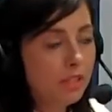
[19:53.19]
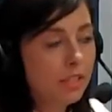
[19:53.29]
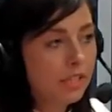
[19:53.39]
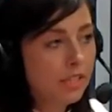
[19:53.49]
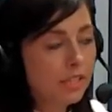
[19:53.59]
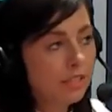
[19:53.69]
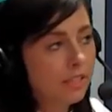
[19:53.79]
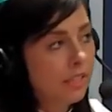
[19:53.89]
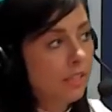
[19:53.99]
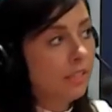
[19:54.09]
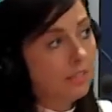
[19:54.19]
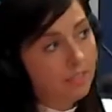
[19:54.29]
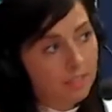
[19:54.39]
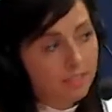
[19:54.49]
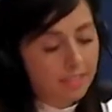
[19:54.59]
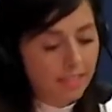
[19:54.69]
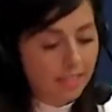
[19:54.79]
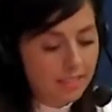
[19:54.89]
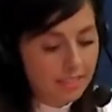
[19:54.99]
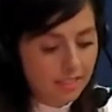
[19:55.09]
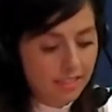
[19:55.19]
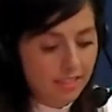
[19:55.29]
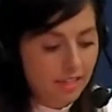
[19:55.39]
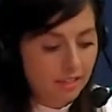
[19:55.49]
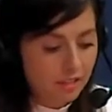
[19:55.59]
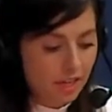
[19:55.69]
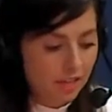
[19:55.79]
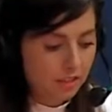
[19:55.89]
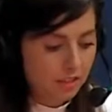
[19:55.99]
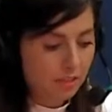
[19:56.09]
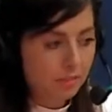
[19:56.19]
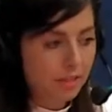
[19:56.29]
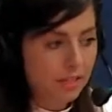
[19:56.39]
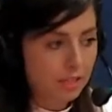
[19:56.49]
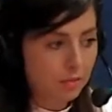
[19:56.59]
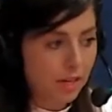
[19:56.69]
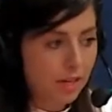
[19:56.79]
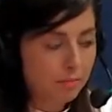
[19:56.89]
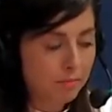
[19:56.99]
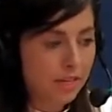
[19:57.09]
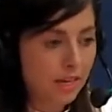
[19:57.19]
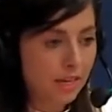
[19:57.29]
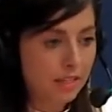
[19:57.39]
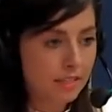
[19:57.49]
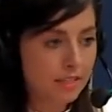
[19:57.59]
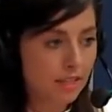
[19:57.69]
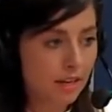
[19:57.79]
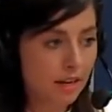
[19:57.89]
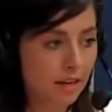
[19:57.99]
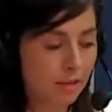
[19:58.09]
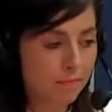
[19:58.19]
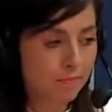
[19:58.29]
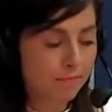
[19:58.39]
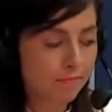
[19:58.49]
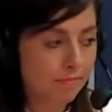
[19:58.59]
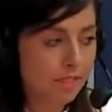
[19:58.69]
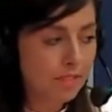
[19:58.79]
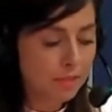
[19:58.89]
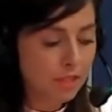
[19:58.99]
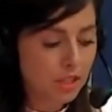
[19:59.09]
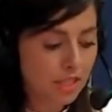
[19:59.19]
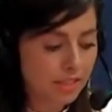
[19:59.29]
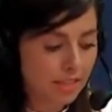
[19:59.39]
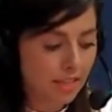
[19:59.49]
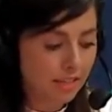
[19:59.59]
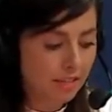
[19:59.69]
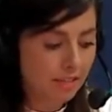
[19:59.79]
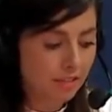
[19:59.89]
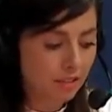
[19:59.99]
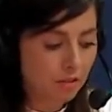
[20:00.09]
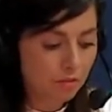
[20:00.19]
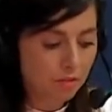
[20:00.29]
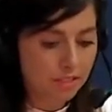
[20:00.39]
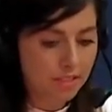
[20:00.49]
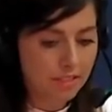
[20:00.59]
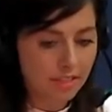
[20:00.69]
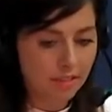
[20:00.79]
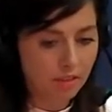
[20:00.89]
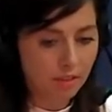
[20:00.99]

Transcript: eh, yeah, it's it's another challenging place, right? Because um, especially it's like you want to sit down and